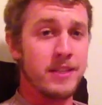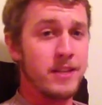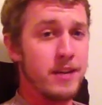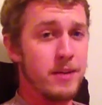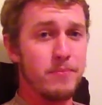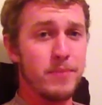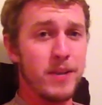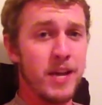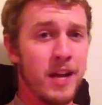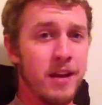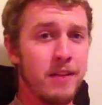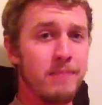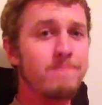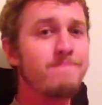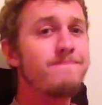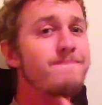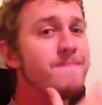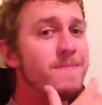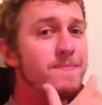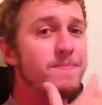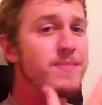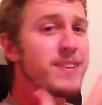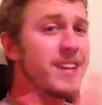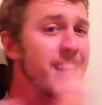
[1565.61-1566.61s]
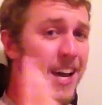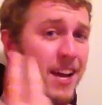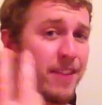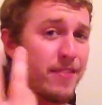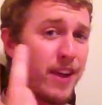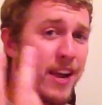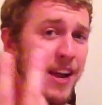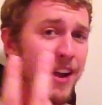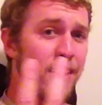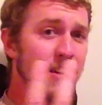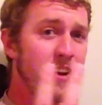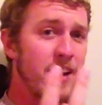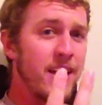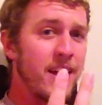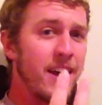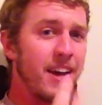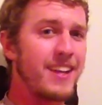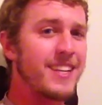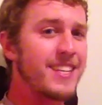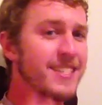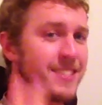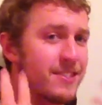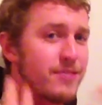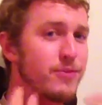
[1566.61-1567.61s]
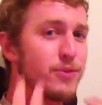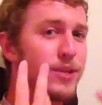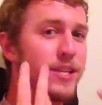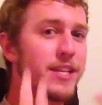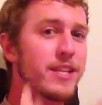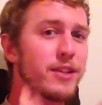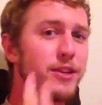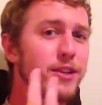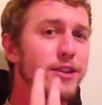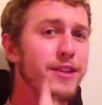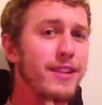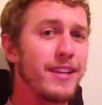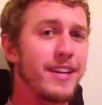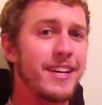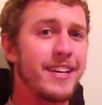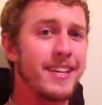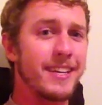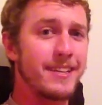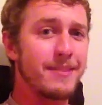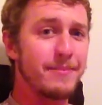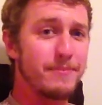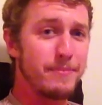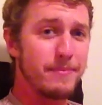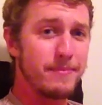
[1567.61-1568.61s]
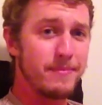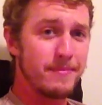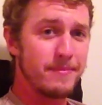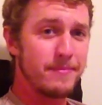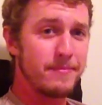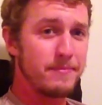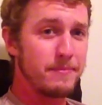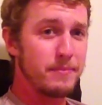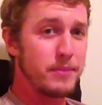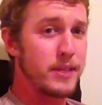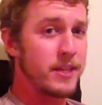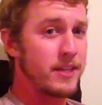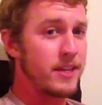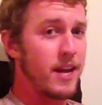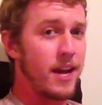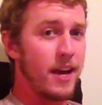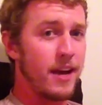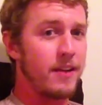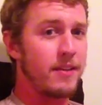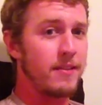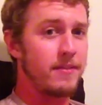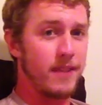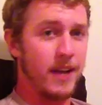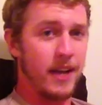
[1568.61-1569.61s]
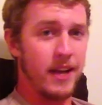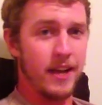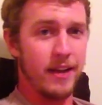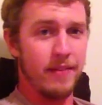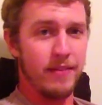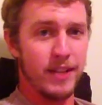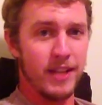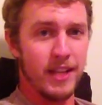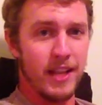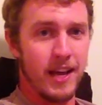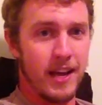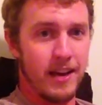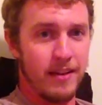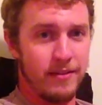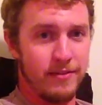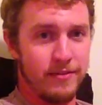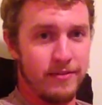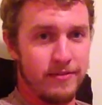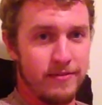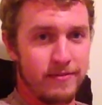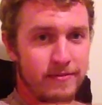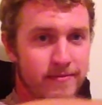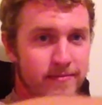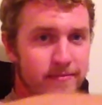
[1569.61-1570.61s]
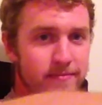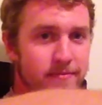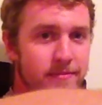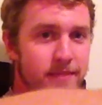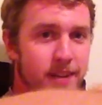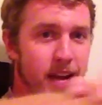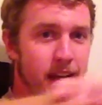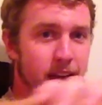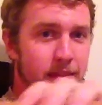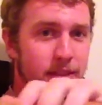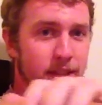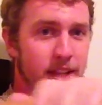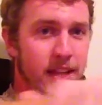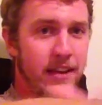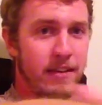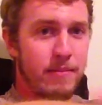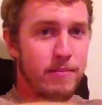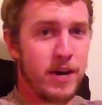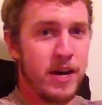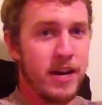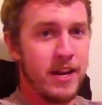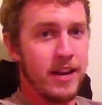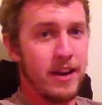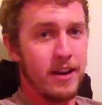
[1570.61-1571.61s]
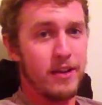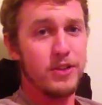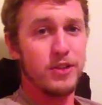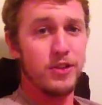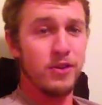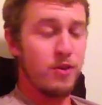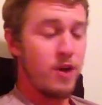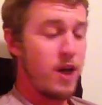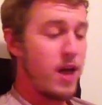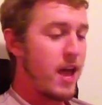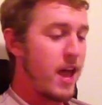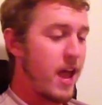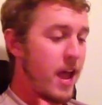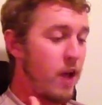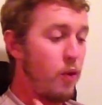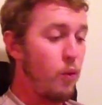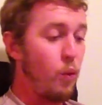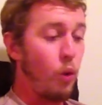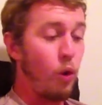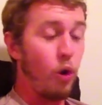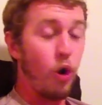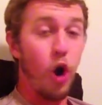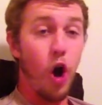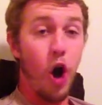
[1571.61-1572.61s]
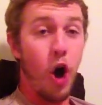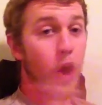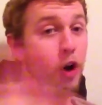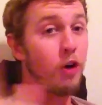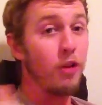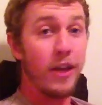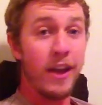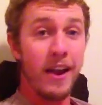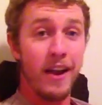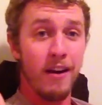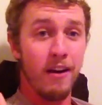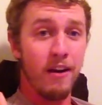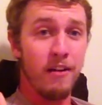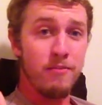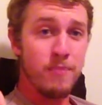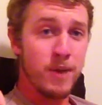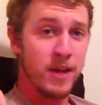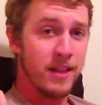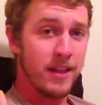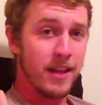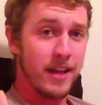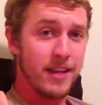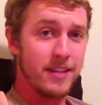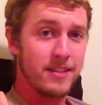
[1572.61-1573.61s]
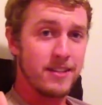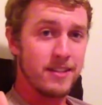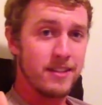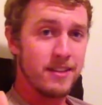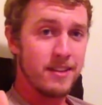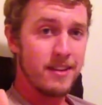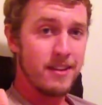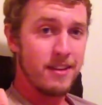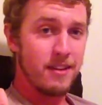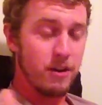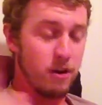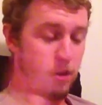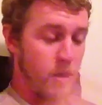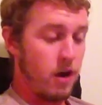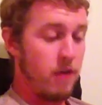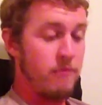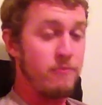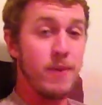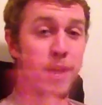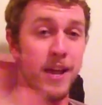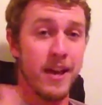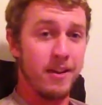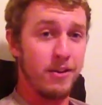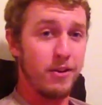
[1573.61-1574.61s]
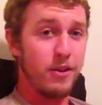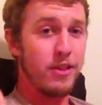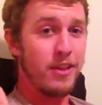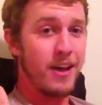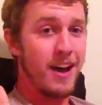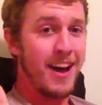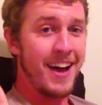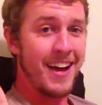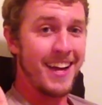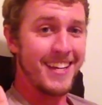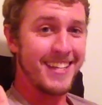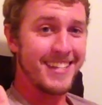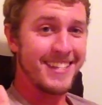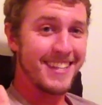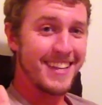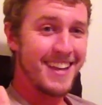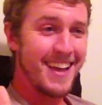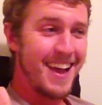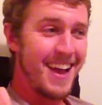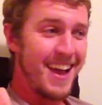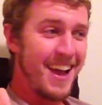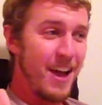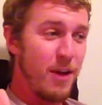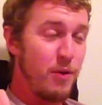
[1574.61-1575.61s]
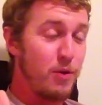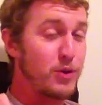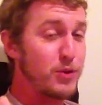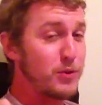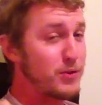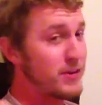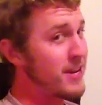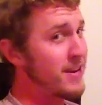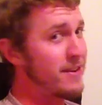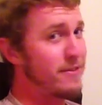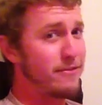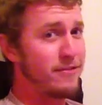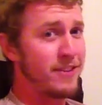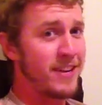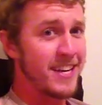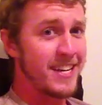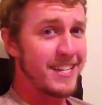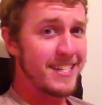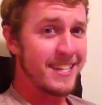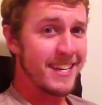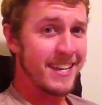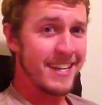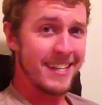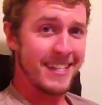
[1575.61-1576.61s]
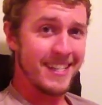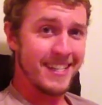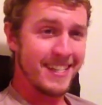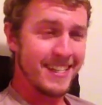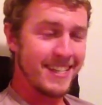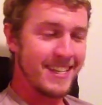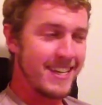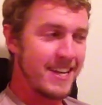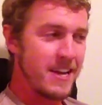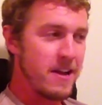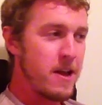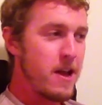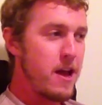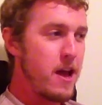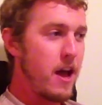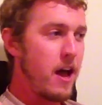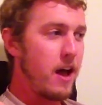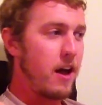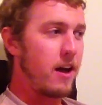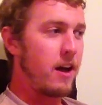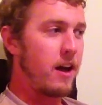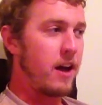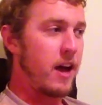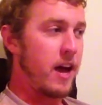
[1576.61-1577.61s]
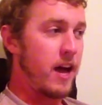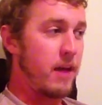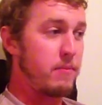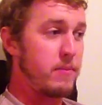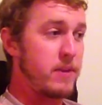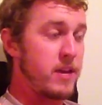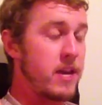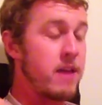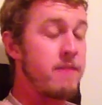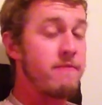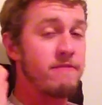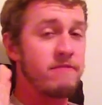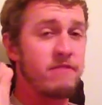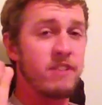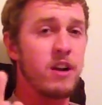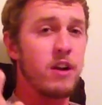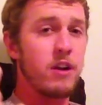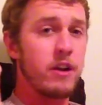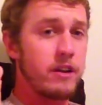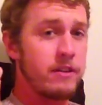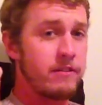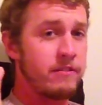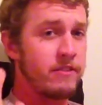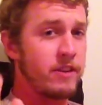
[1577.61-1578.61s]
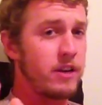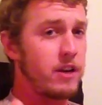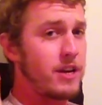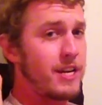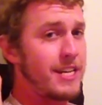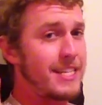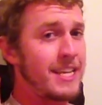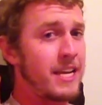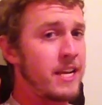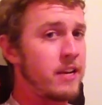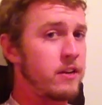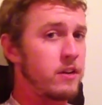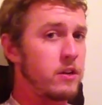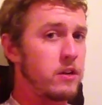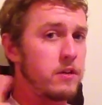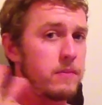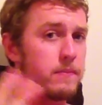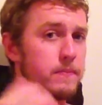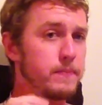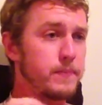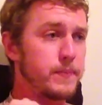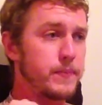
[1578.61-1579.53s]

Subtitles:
And I'm kind of a hairy guy. It doesn't really look like it, but I have a lot of body hair. So it wore all the hair off my legs or off my inner thighs, which was kind of a funny sight to see, and became very very tender.